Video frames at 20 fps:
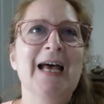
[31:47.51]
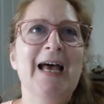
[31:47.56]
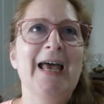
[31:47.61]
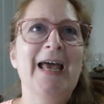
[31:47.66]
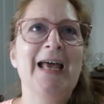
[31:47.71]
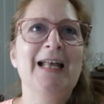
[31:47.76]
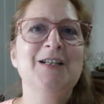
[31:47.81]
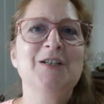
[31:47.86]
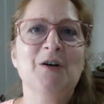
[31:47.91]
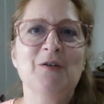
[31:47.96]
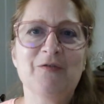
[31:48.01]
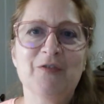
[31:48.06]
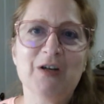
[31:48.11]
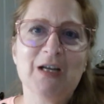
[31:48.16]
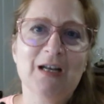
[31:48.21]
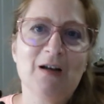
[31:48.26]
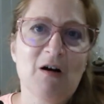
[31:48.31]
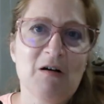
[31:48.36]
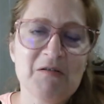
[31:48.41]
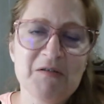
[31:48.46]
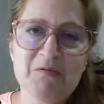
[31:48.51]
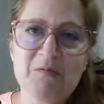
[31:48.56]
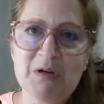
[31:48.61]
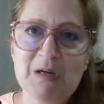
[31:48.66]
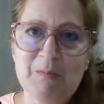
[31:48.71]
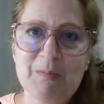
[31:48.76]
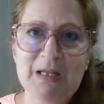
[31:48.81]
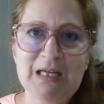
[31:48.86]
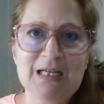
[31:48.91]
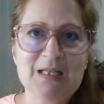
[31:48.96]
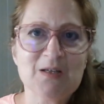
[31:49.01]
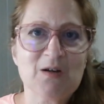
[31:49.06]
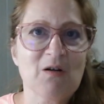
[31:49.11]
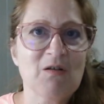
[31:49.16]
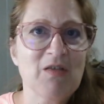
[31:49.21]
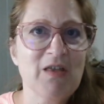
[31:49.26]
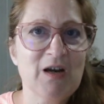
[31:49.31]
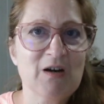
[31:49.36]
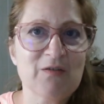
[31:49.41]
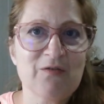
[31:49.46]
And don't forget, all the replays are
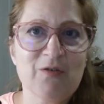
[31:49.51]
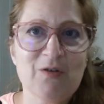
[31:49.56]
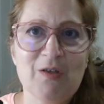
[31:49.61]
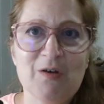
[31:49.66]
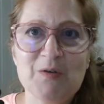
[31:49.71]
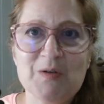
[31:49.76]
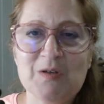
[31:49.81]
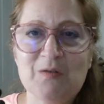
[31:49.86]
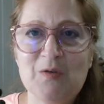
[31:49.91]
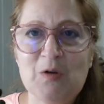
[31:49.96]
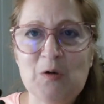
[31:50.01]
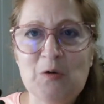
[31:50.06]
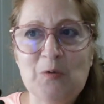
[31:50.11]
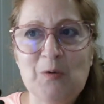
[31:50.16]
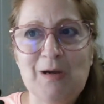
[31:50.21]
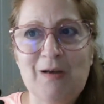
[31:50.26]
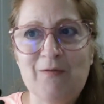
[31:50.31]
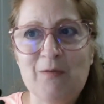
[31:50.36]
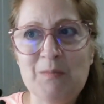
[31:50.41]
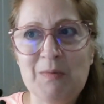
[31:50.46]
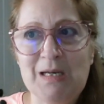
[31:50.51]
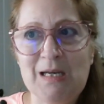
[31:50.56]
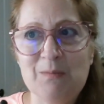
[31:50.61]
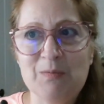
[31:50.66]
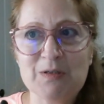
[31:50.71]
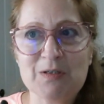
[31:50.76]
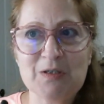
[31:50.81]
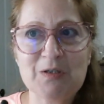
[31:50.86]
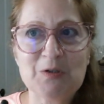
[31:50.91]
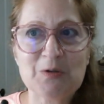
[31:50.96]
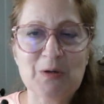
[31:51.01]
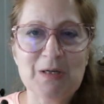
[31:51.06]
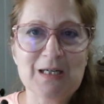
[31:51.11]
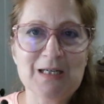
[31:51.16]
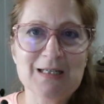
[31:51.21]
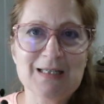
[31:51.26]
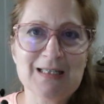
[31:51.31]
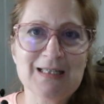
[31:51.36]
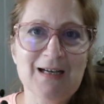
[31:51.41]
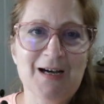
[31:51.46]
there for those of you who haven't been able to join
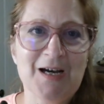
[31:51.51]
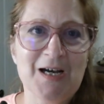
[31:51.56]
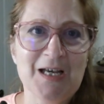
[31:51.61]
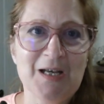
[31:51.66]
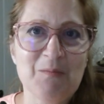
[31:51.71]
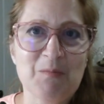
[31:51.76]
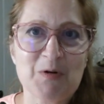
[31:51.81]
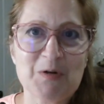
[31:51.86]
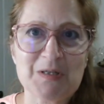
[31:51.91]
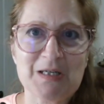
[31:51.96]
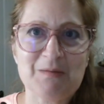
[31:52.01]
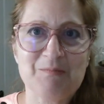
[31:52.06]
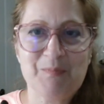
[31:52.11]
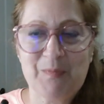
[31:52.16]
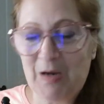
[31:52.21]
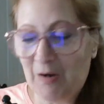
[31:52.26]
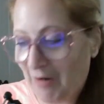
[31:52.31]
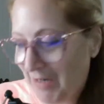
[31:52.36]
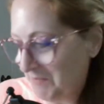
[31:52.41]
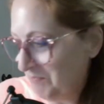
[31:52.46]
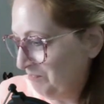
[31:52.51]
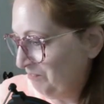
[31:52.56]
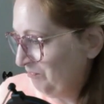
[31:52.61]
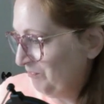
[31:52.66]
us uh, in person. All right.